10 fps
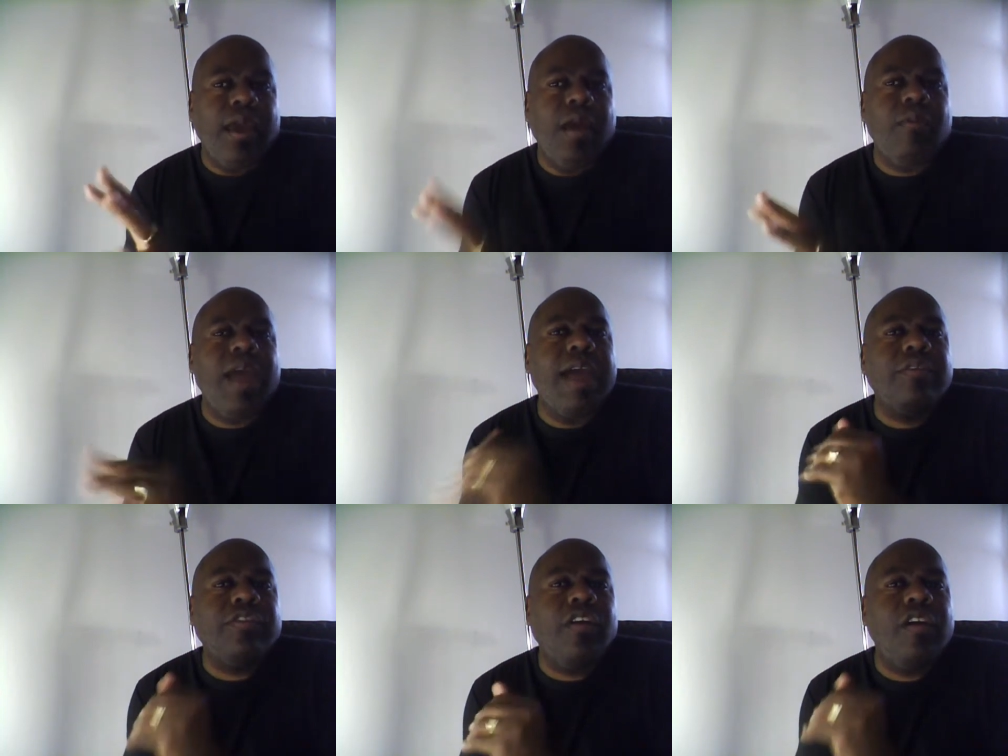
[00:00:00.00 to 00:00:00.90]

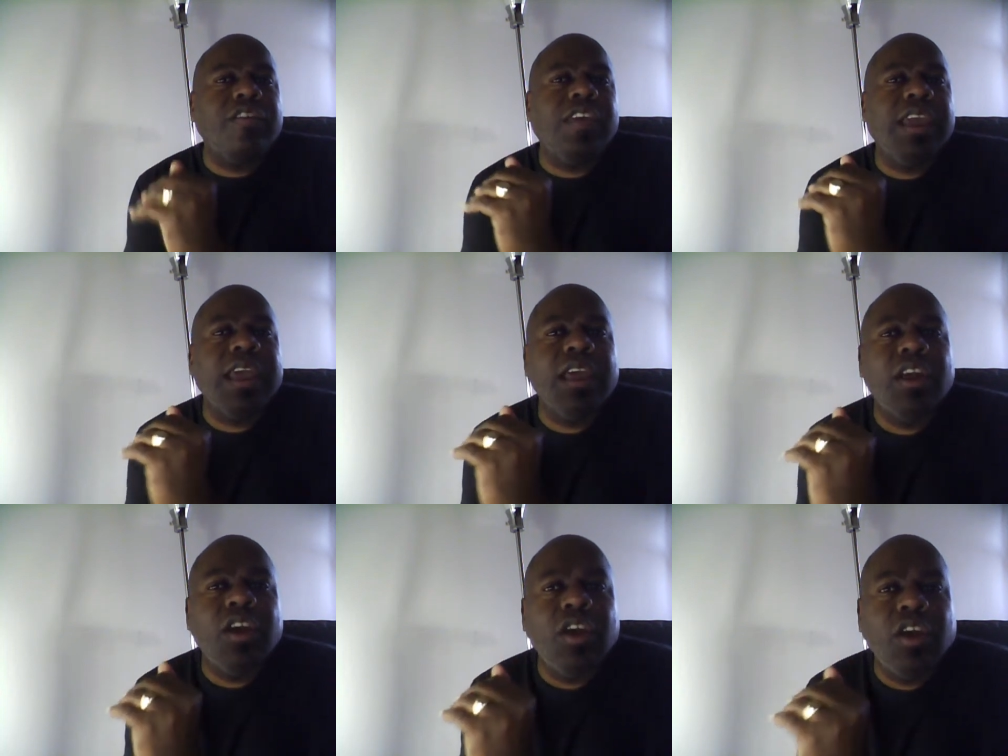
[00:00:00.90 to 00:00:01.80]
around charging
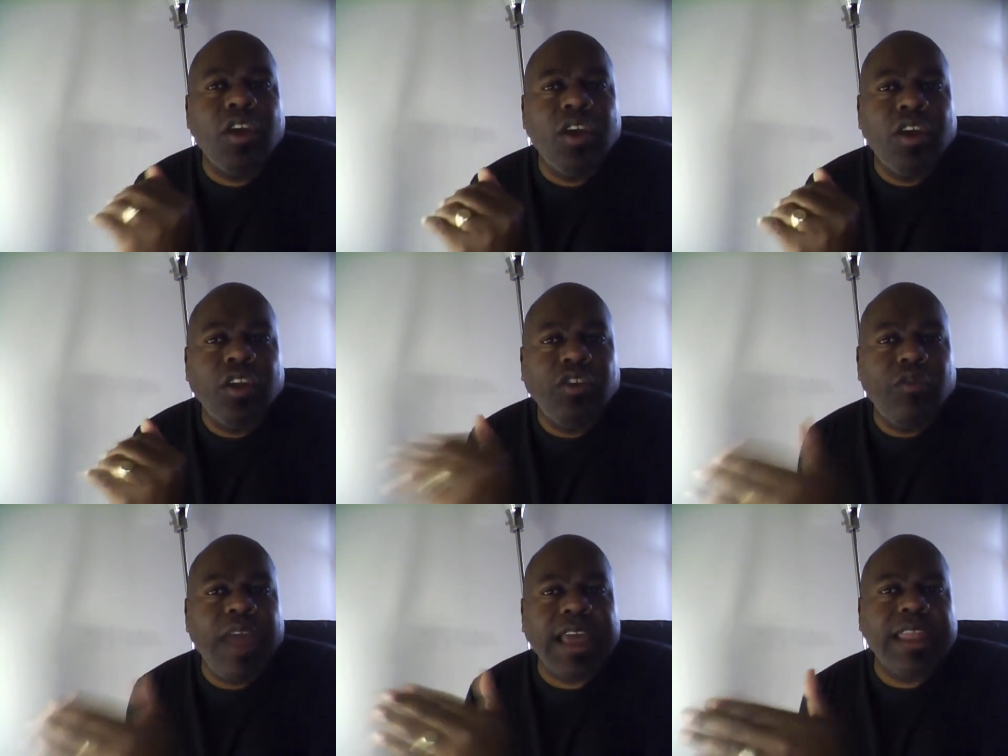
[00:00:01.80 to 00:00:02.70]

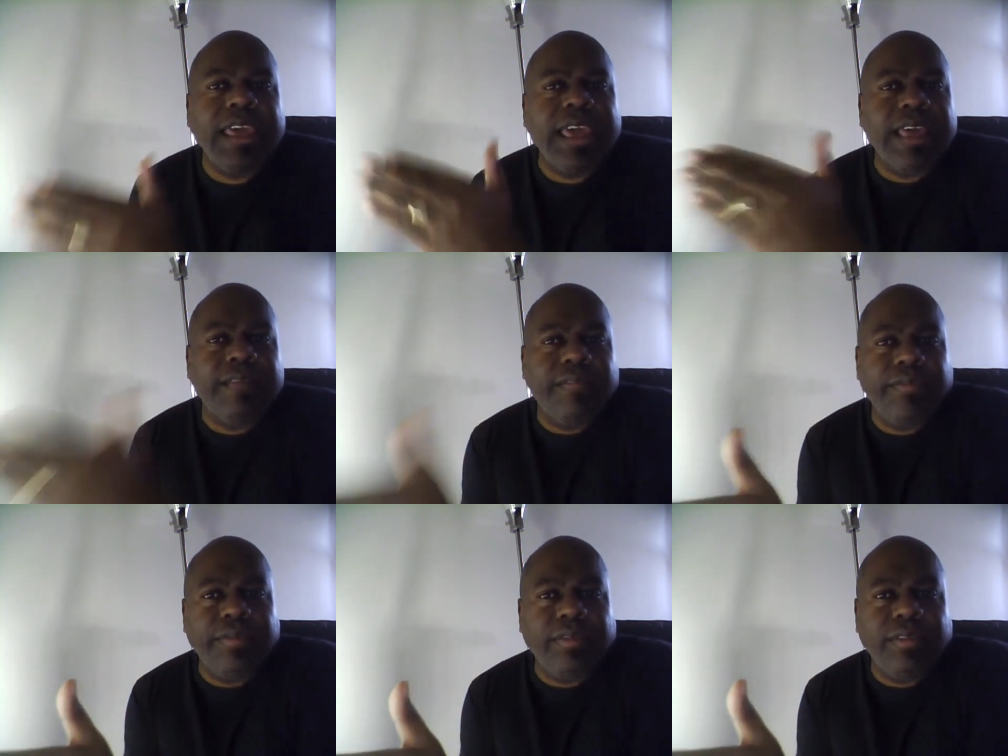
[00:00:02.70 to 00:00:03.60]
directly
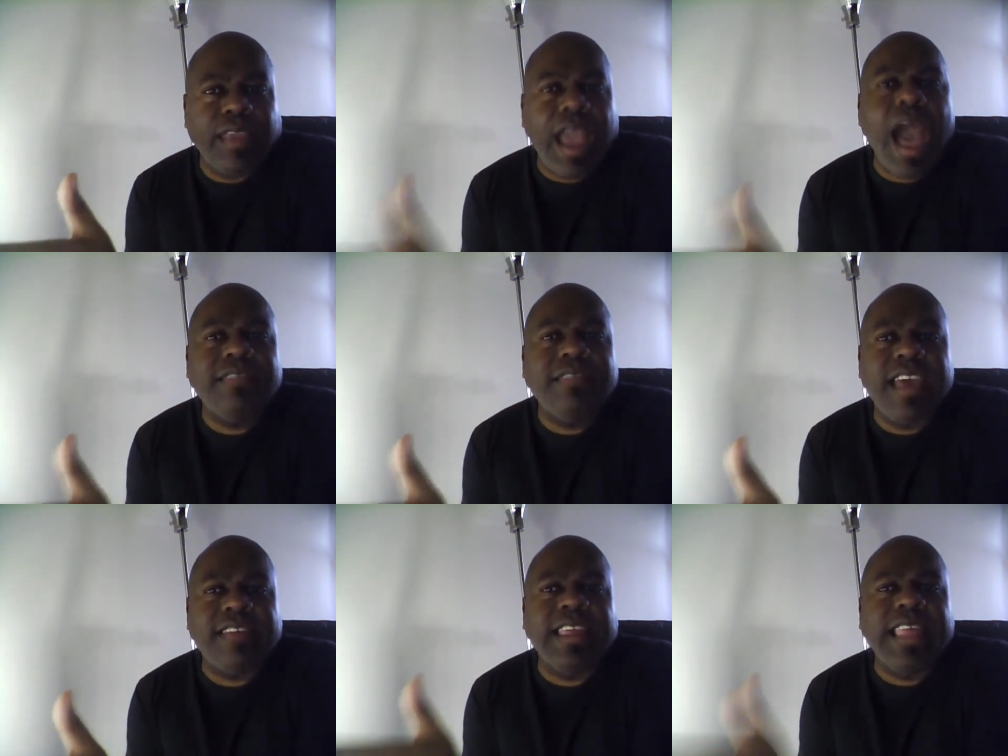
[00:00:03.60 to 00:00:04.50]

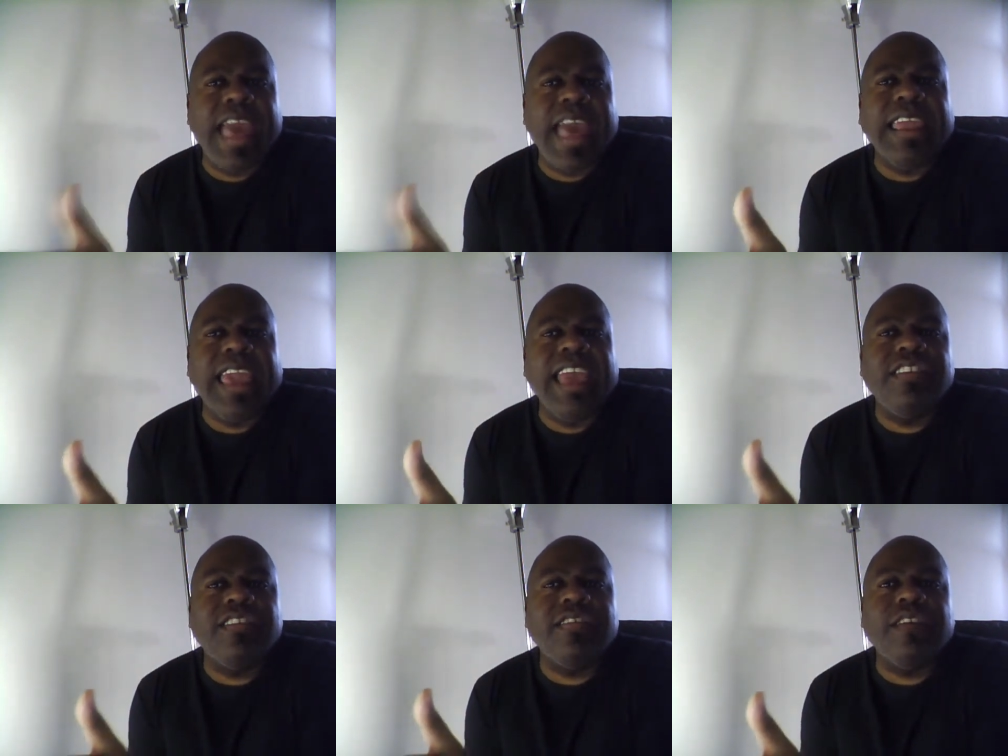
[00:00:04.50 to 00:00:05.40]
contesting the
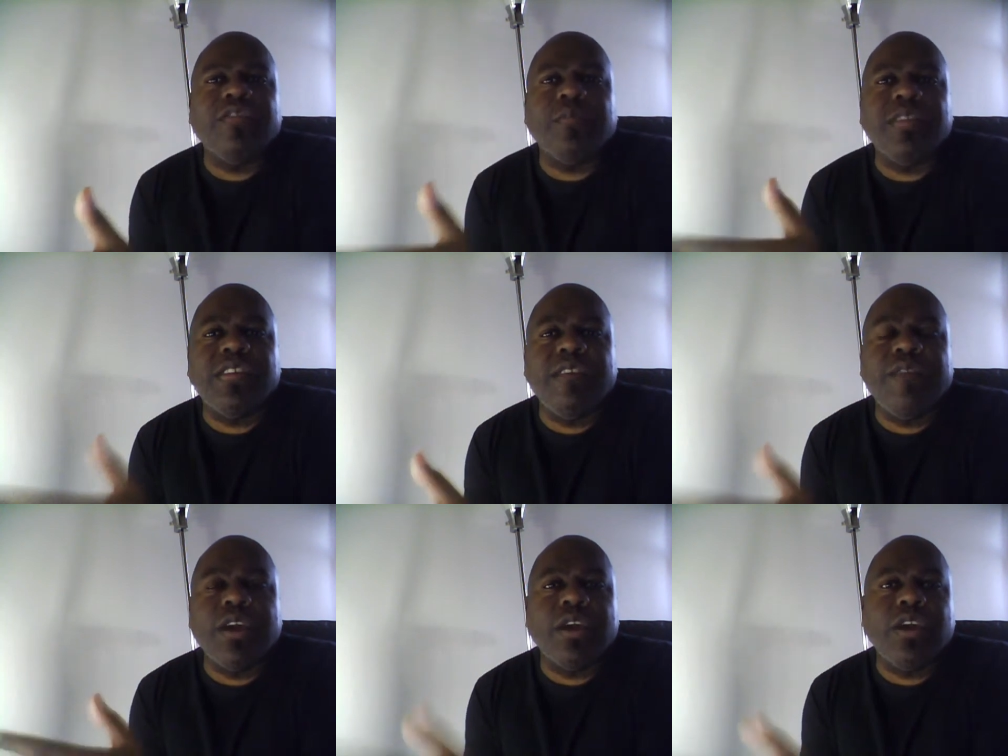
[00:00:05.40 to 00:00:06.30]
allegations of
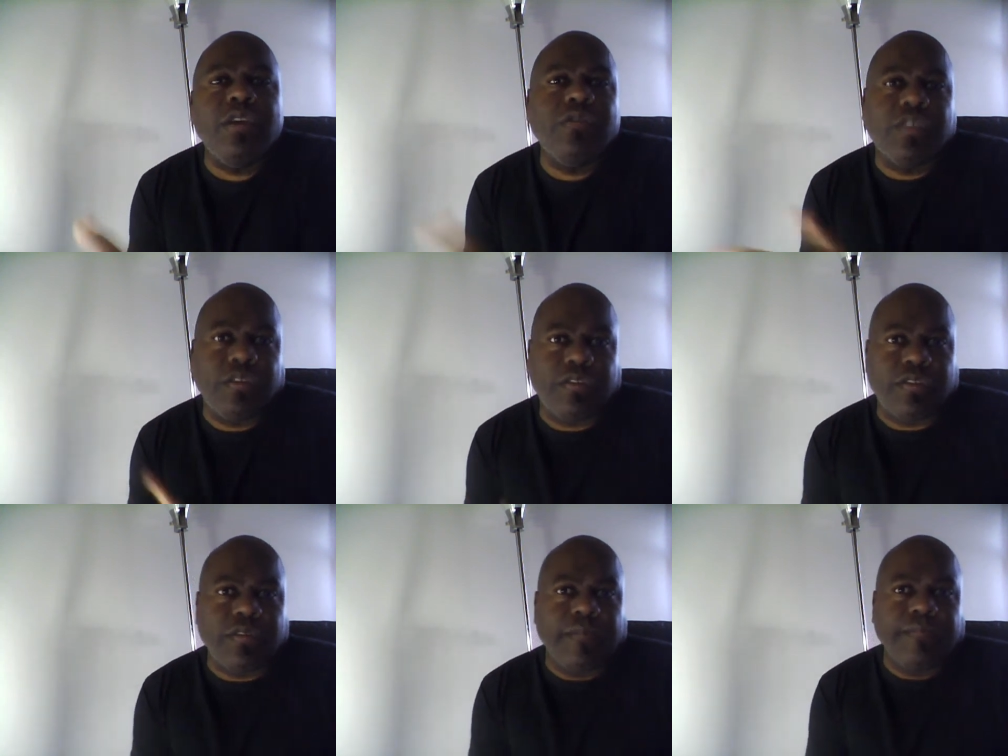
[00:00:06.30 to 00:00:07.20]
specific accusers.